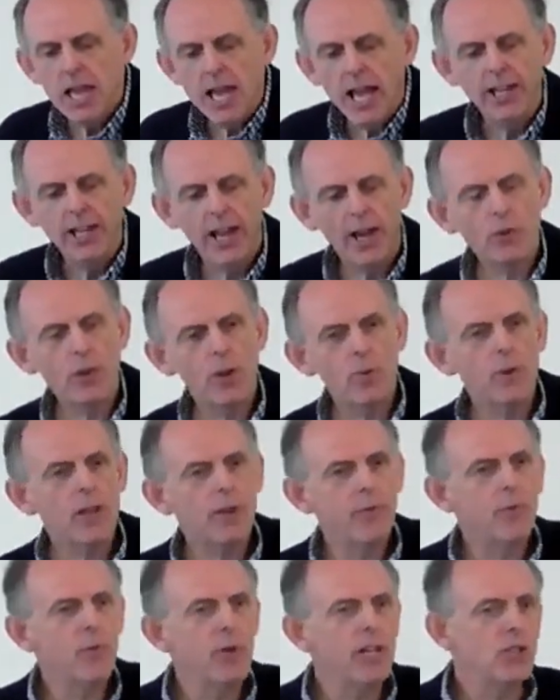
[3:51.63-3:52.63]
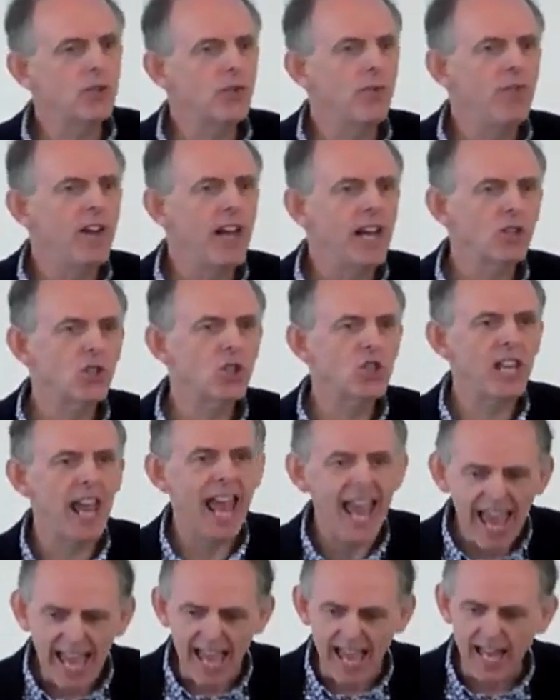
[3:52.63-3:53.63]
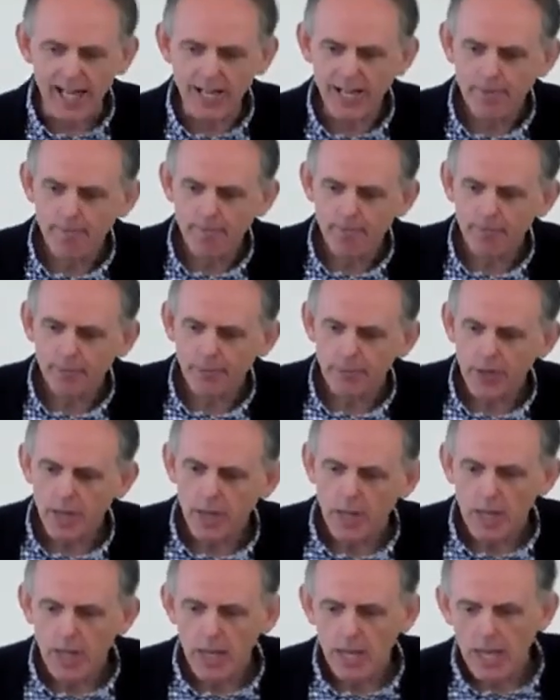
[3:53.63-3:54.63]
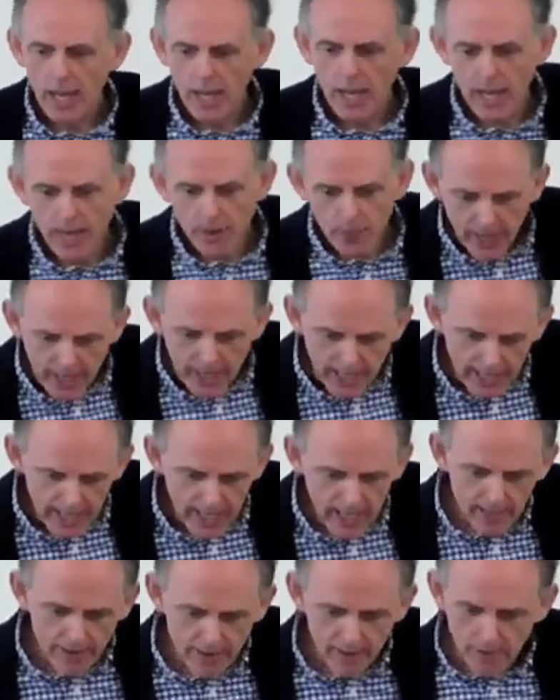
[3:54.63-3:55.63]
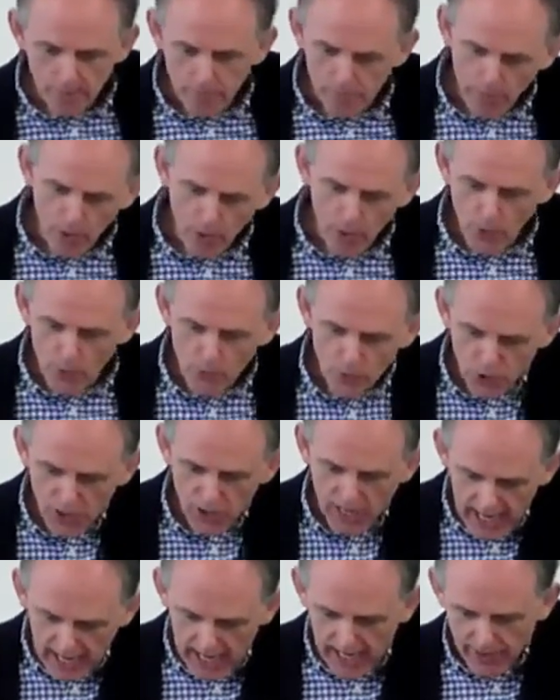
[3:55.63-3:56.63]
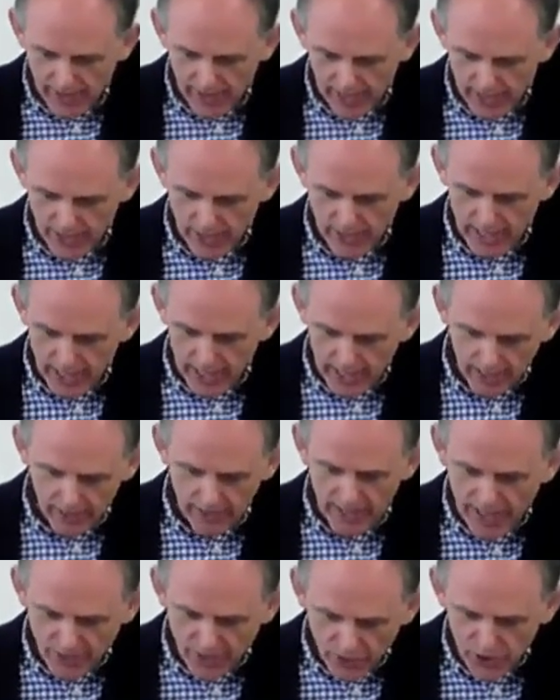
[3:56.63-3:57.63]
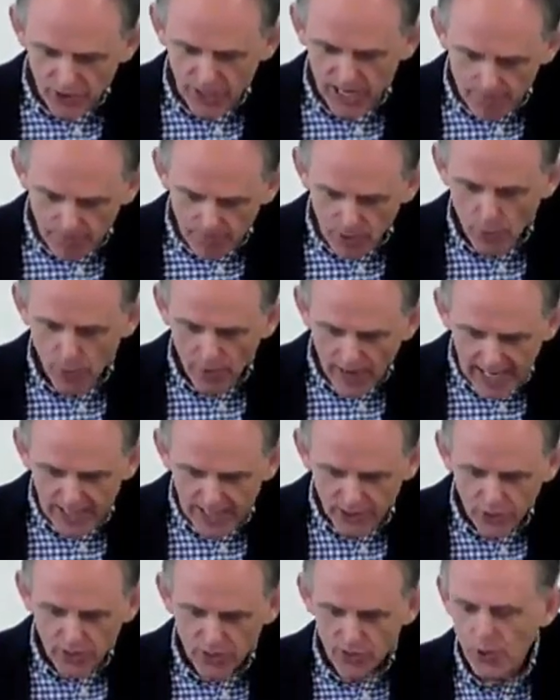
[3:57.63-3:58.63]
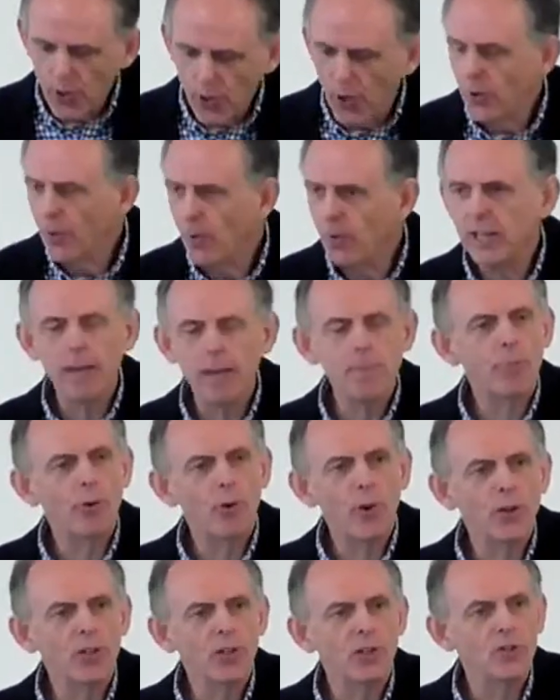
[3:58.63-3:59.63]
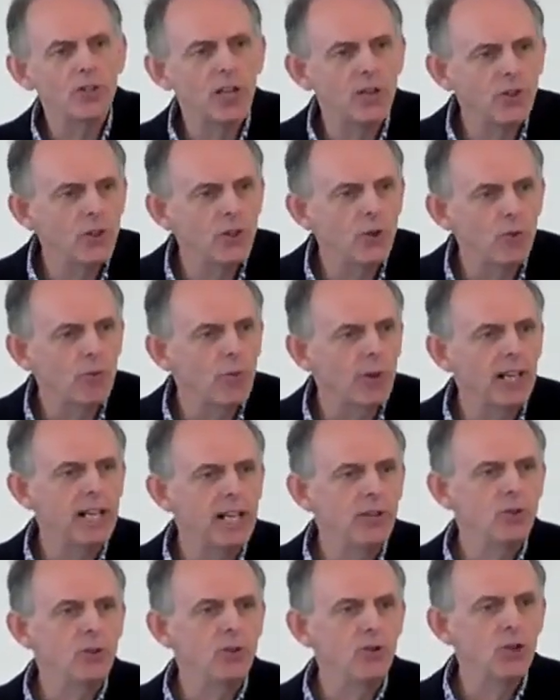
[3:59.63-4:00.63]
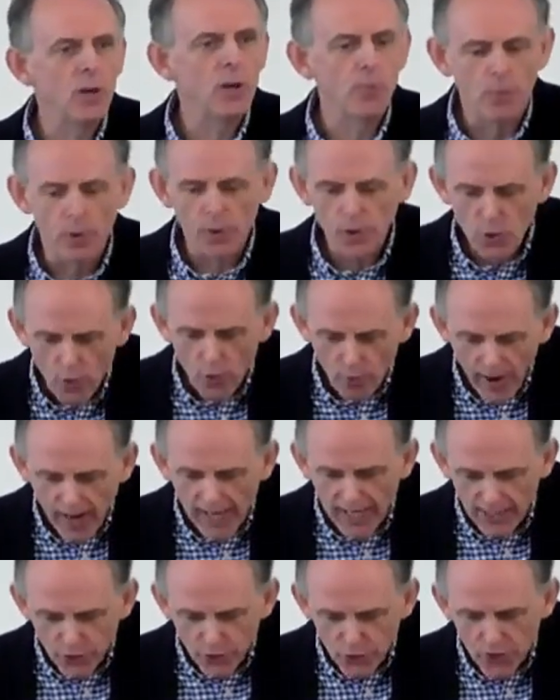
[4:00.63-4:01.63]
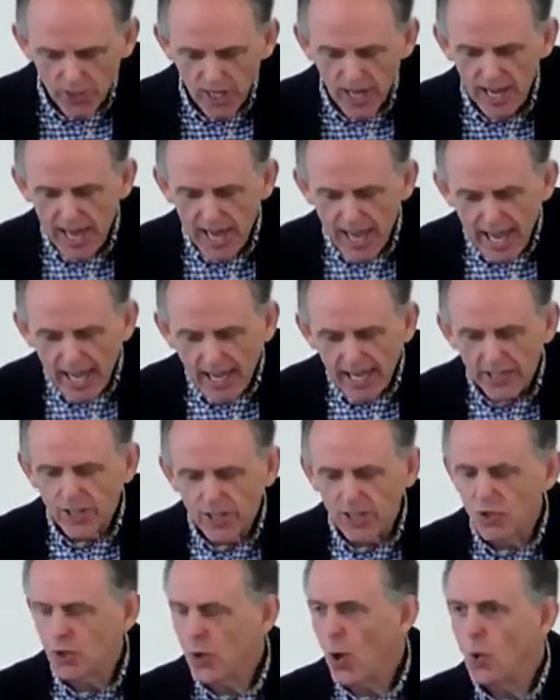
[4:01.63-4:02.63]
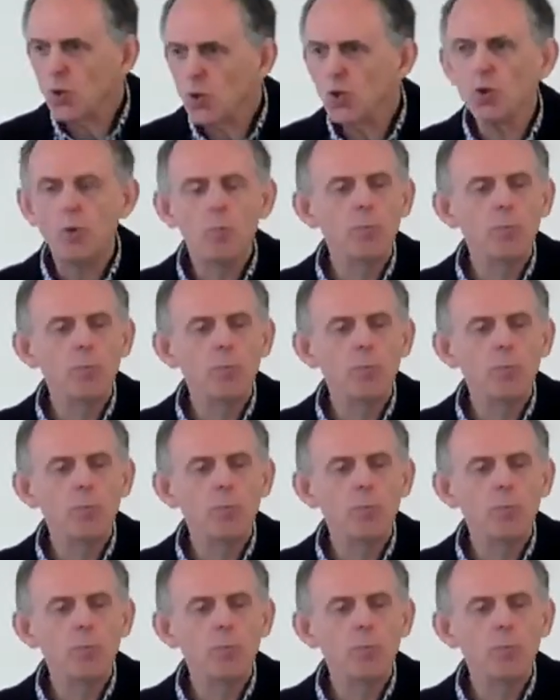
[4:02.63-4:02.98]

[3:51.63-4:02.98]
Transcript: And now that we have reached verse 10, uh, we hear Paul say that uh, that same grace has not only brought us into relationship with Christ, it has also